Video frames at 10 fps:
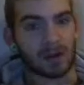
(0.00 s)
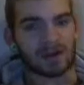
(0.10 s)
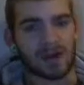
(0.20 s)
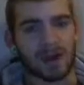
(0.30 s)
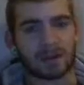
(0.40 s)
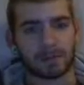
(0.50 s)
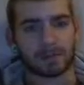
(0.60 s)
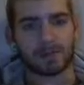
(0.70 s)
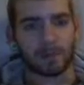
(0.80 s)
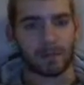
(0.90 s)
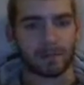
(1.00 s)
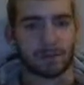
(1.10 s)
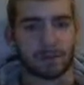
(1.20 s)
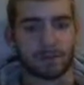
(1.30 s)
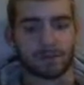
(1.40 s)
probably 90% of my
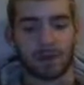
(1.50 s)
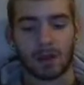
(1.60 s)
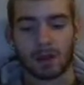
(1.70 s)
flips.